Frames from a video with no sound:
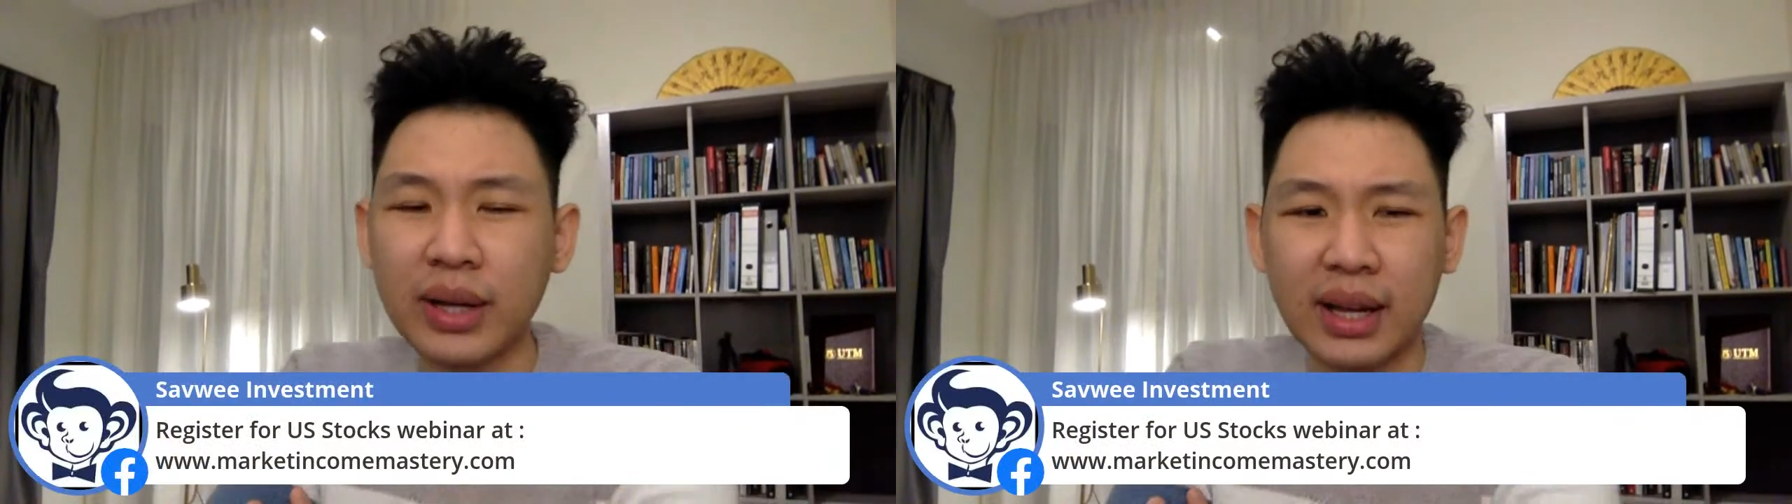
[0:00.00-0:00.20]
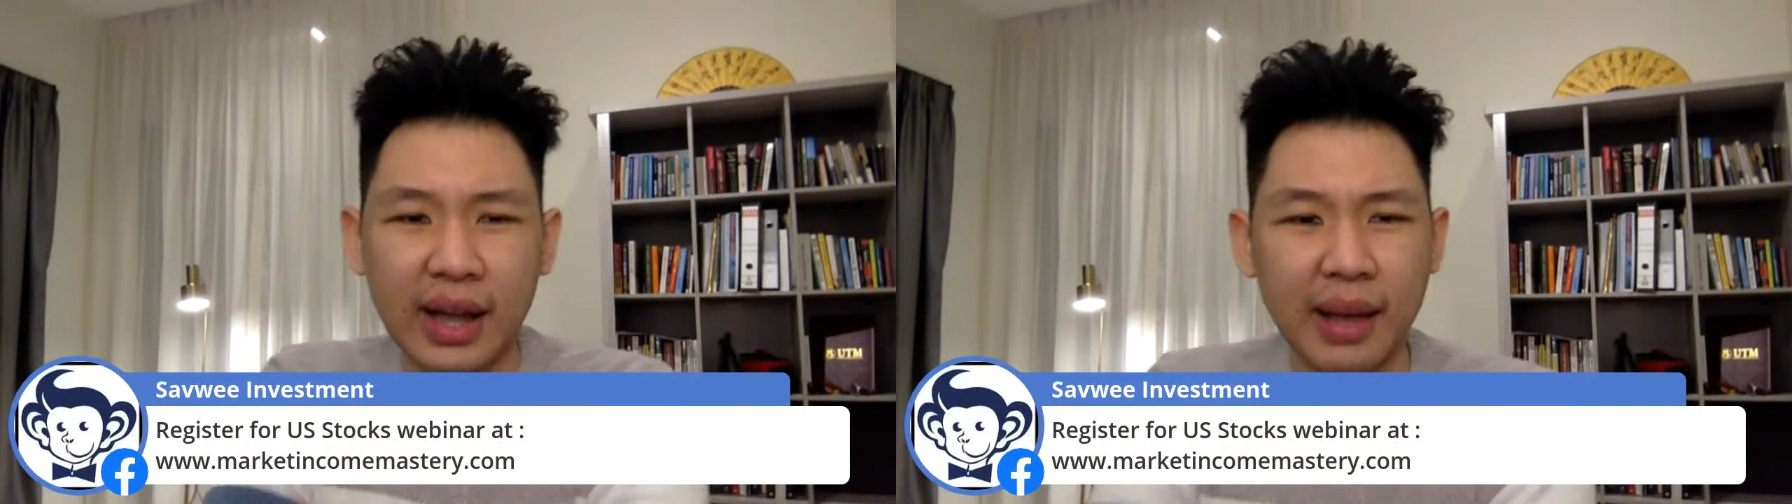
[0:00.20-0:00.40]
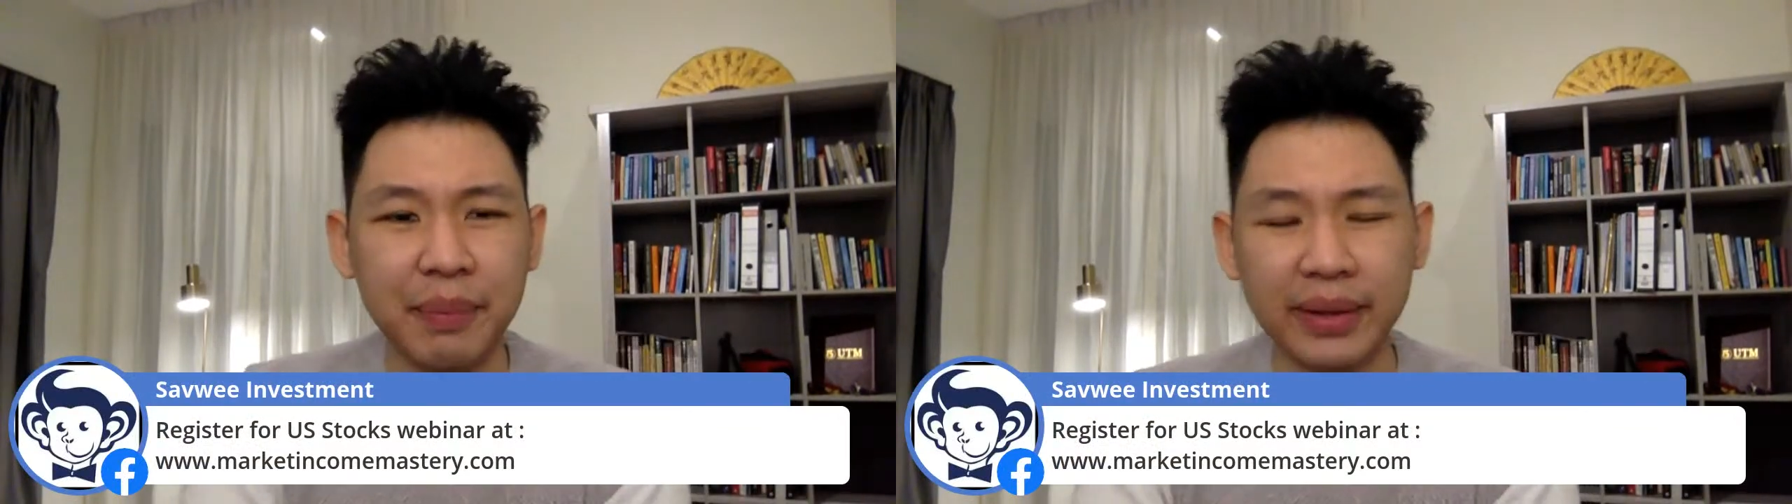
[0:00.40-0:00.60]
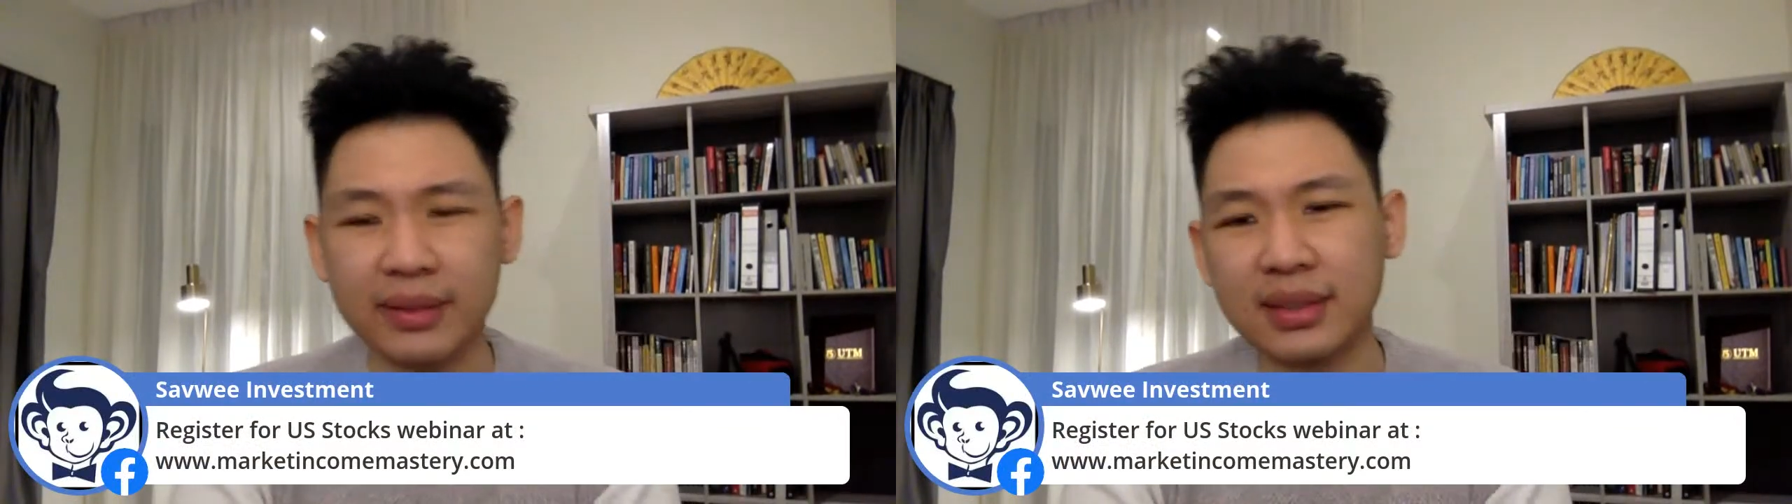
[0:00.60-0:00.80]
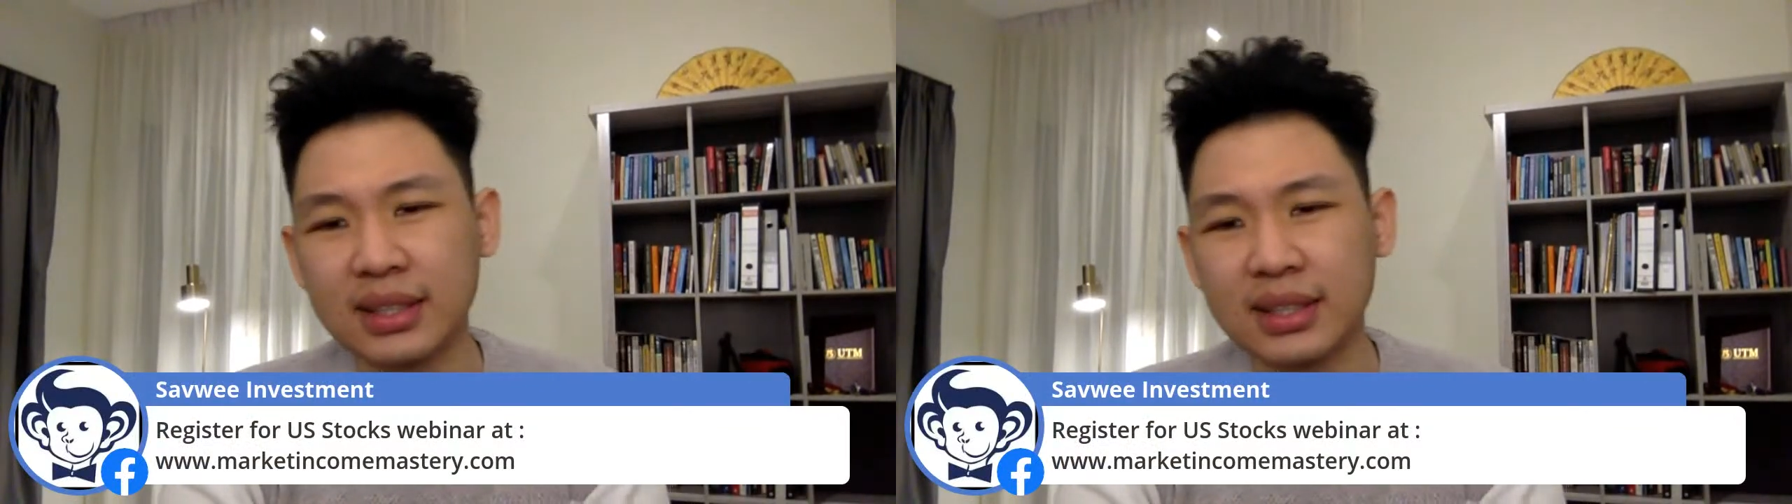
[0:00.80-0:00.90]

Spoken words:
what's gonna happen